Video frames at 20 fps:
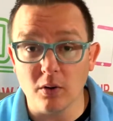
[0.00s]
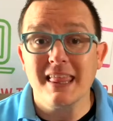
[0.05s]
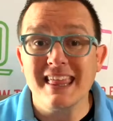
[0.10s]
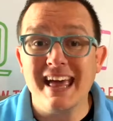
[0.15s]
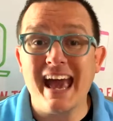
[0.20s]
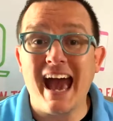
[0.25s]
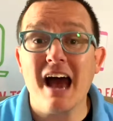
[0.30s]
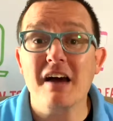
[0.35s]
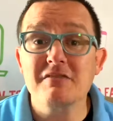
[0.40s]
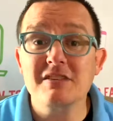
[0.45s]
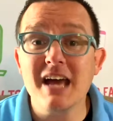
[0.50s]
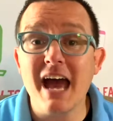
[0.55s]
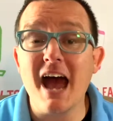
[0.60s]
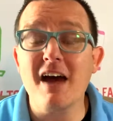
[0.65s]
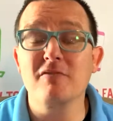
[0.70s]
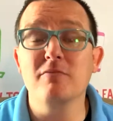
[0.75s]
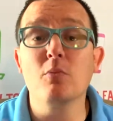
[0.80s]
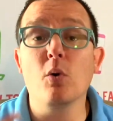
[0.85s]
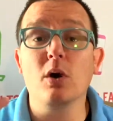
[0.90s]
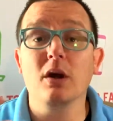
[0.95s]
They have to
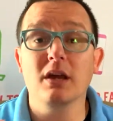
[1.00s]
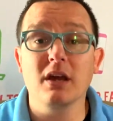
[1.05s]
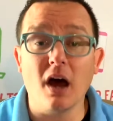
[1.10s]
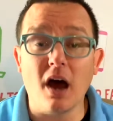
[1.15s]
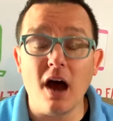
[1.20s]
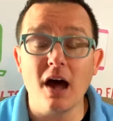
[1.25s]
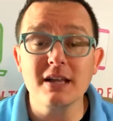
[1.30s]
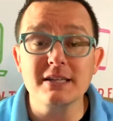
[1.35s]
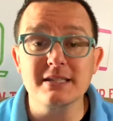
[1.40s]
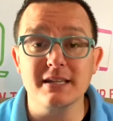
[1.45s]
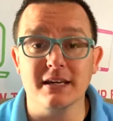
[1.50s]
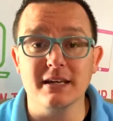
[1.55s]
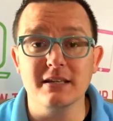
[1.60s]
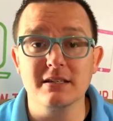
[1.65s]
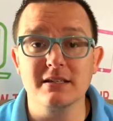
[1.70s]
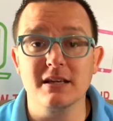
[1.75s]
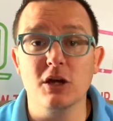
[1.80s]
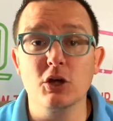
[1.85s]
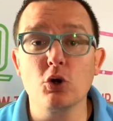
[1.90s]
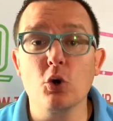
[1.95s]
have more
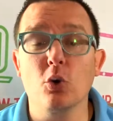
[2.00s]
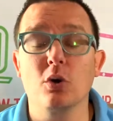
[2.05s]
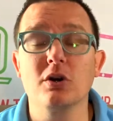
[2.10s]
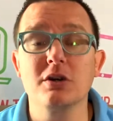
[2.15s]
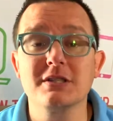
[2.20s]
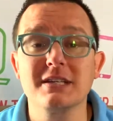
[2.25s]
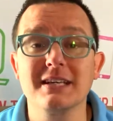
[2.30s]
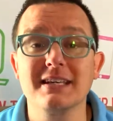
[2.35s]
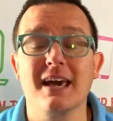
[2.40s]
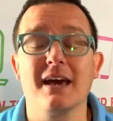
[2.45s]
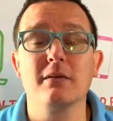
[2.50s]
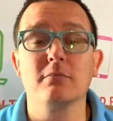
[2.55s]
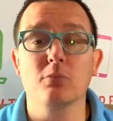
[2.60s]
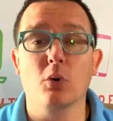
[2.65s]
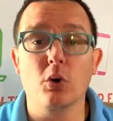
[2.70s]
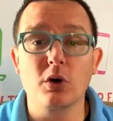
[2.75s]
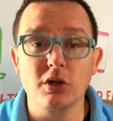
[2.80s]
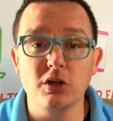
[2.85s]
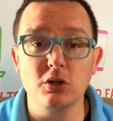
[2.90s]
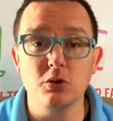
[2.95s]
content in order to get
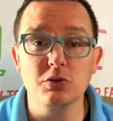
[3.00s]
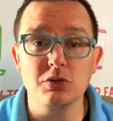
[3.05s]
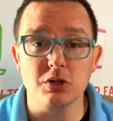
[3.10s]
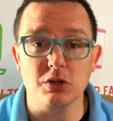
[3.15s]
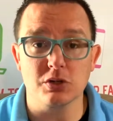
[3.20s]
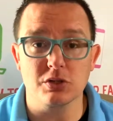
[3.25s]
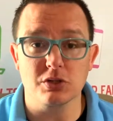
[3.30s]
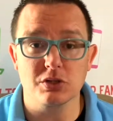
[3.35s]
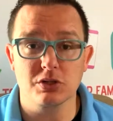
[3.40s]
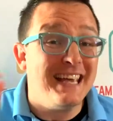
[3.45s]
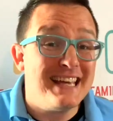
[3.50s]
more users.